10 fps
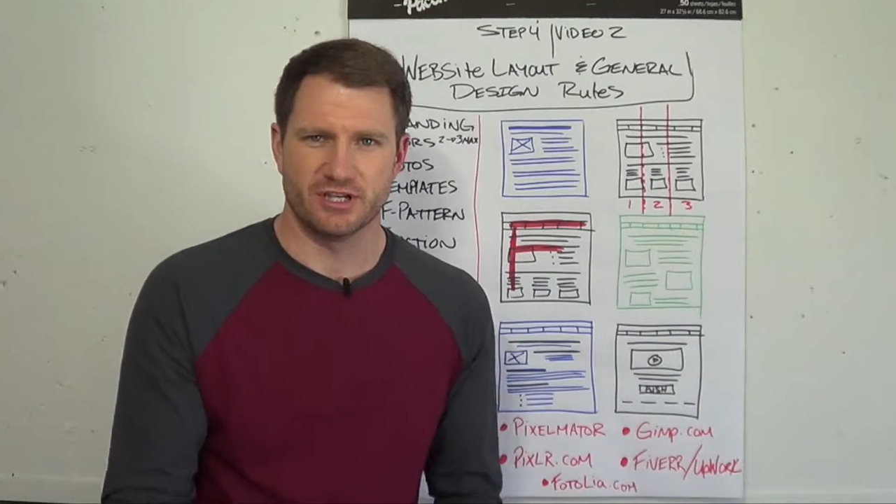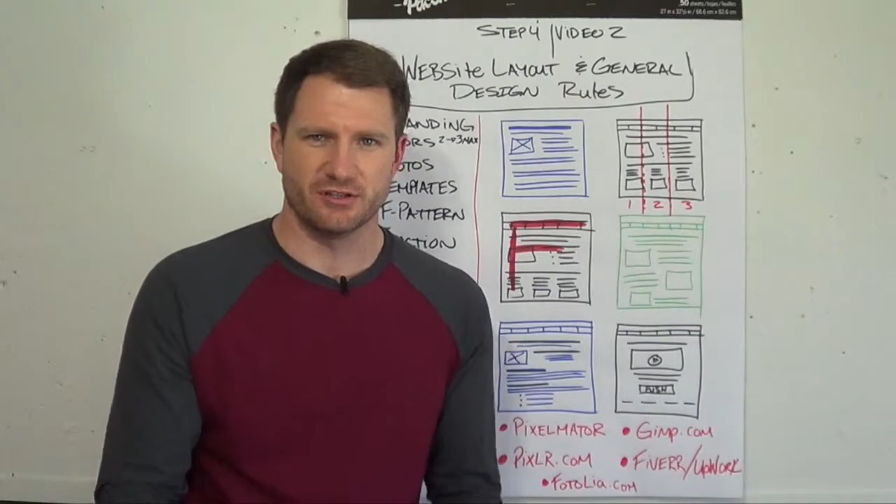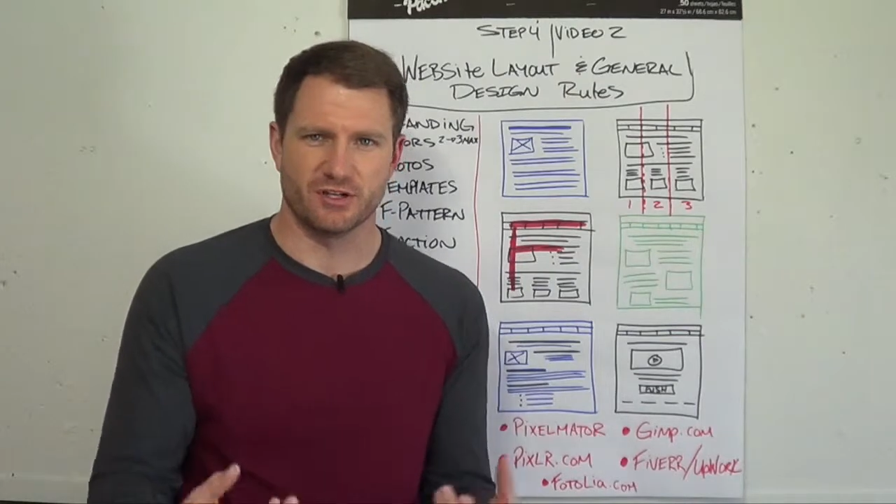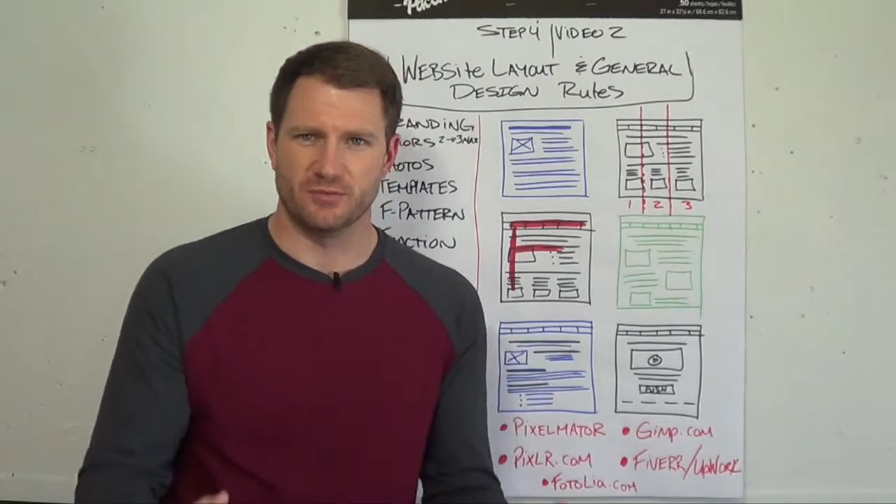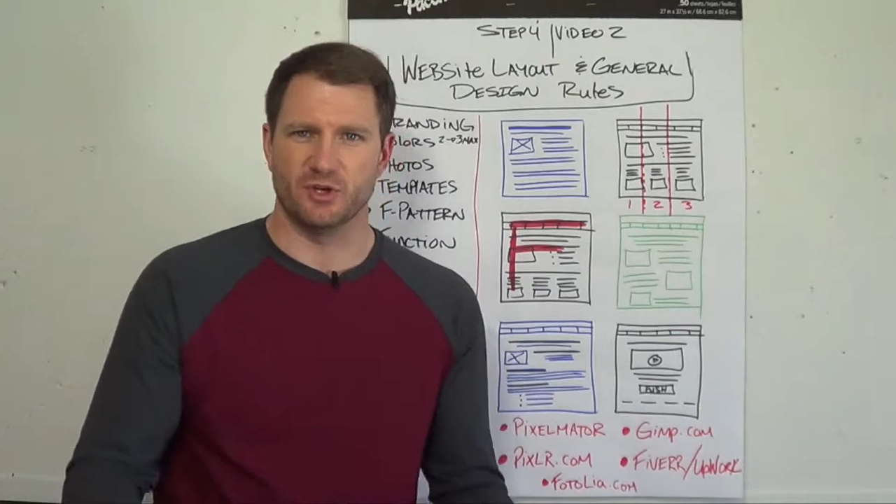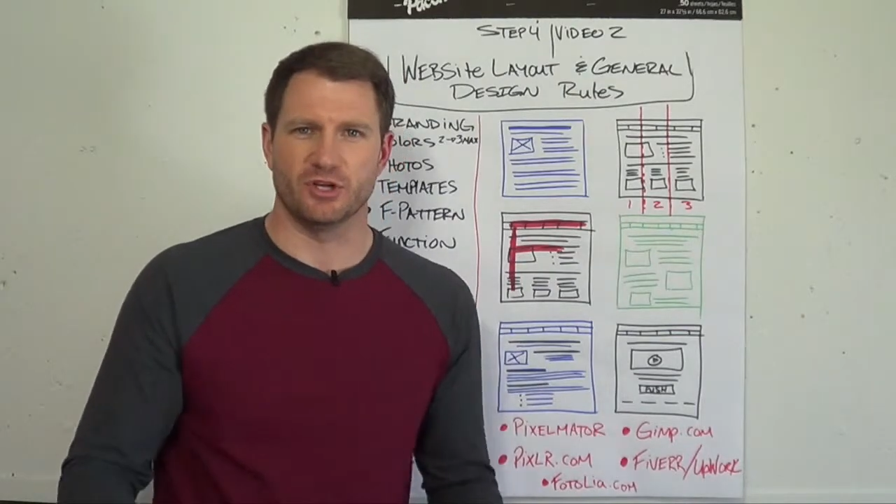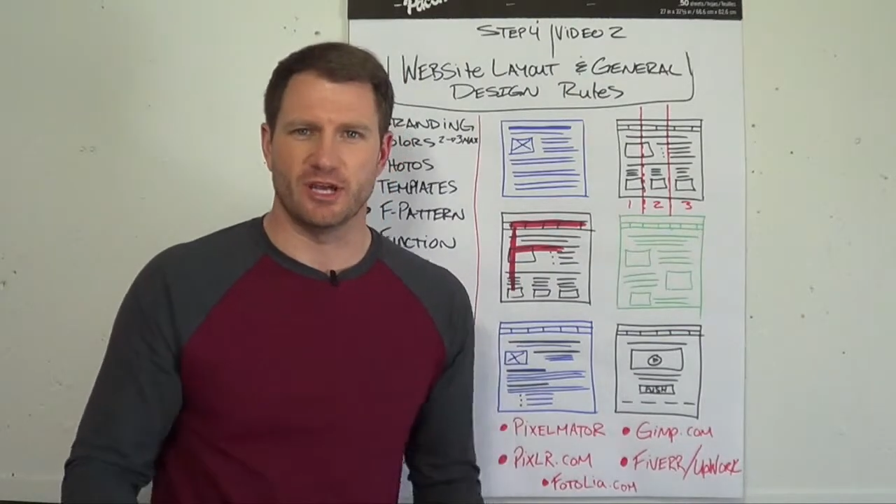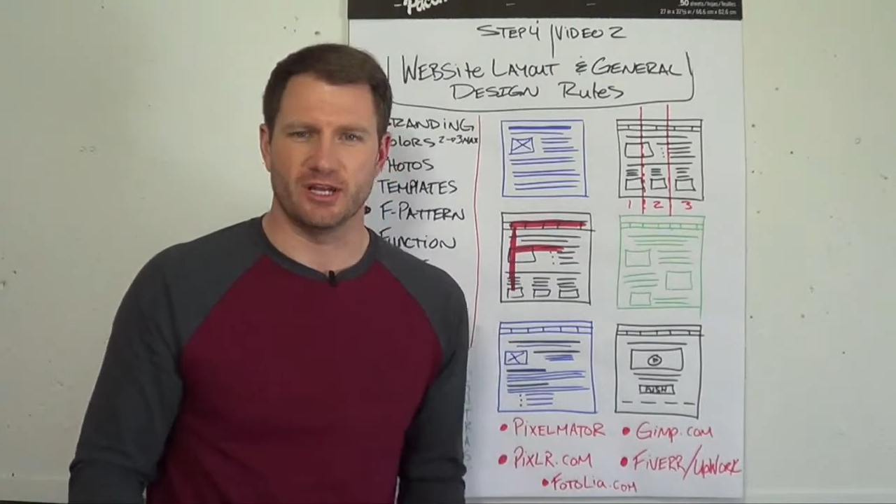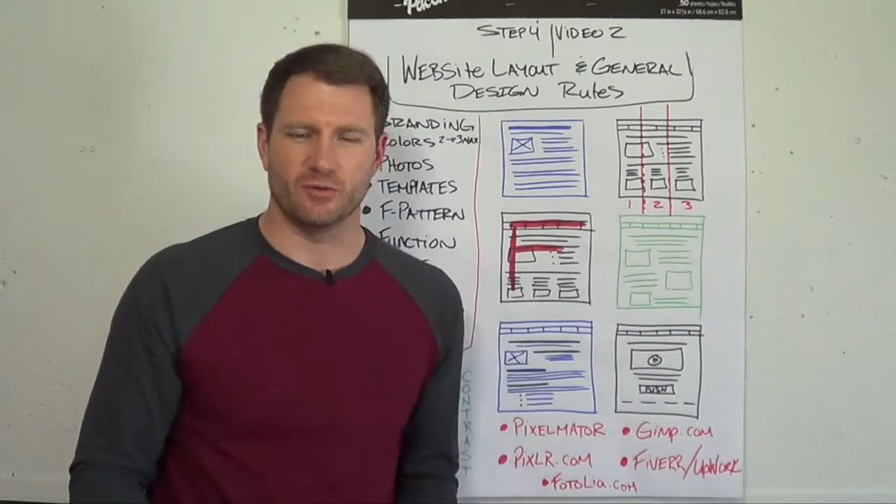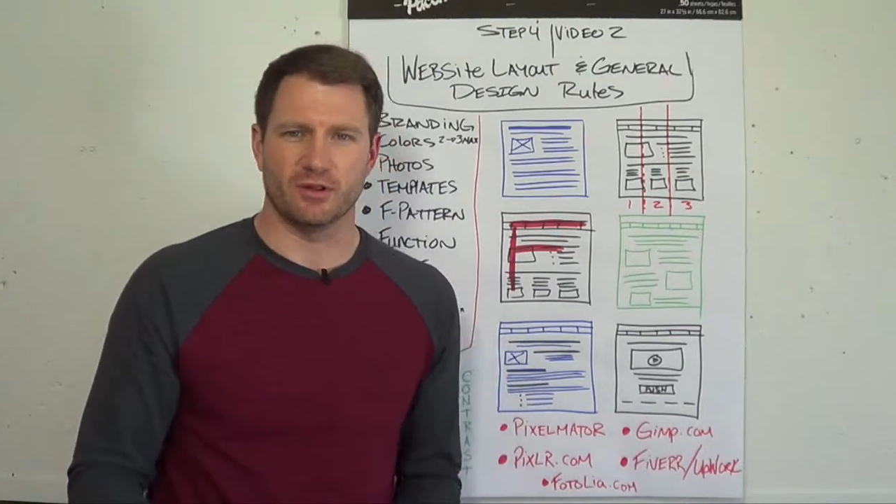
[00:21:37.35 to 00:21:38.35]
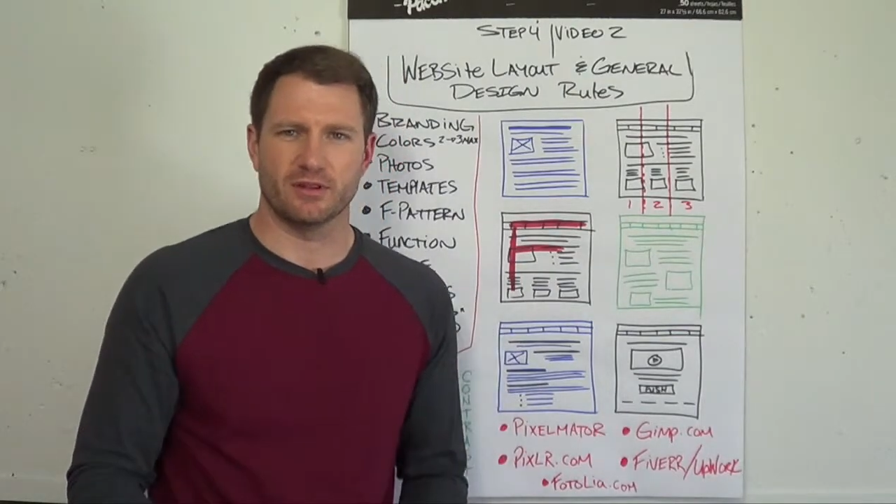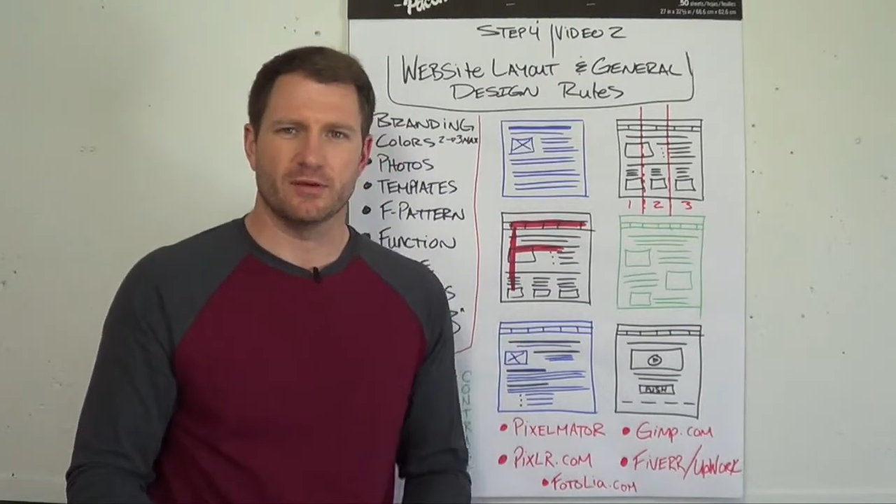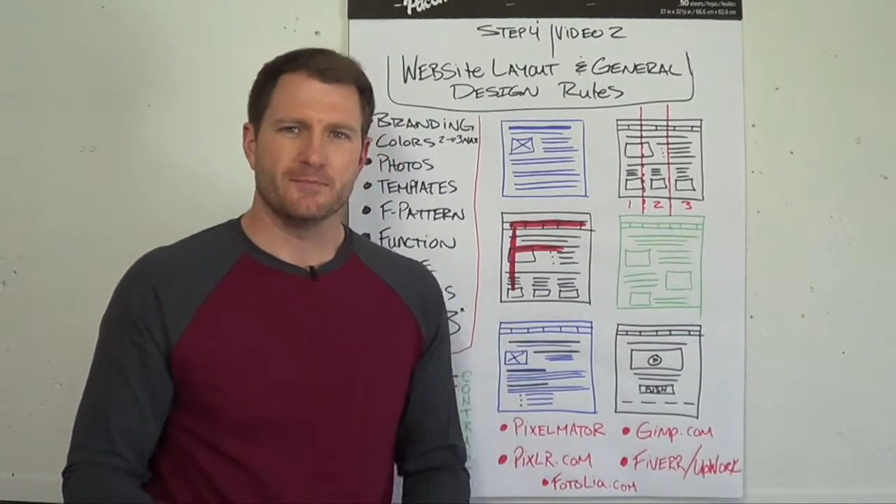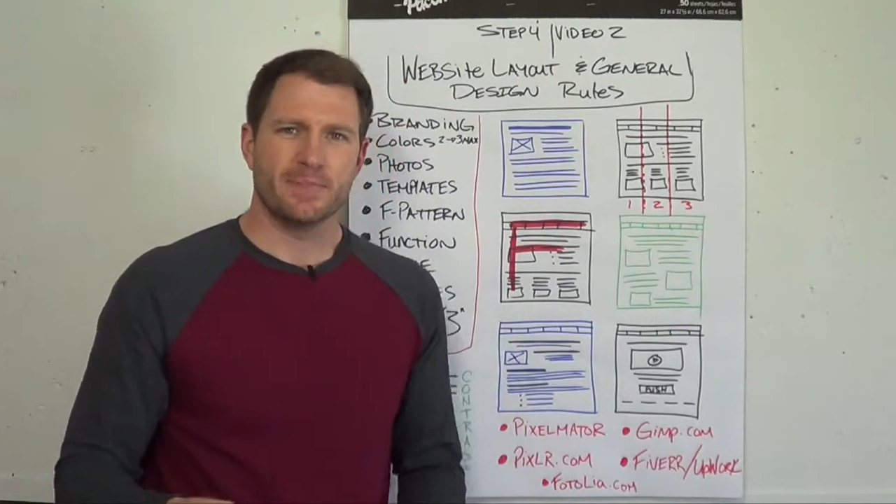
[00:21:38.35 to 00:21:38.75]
that you're communicating with?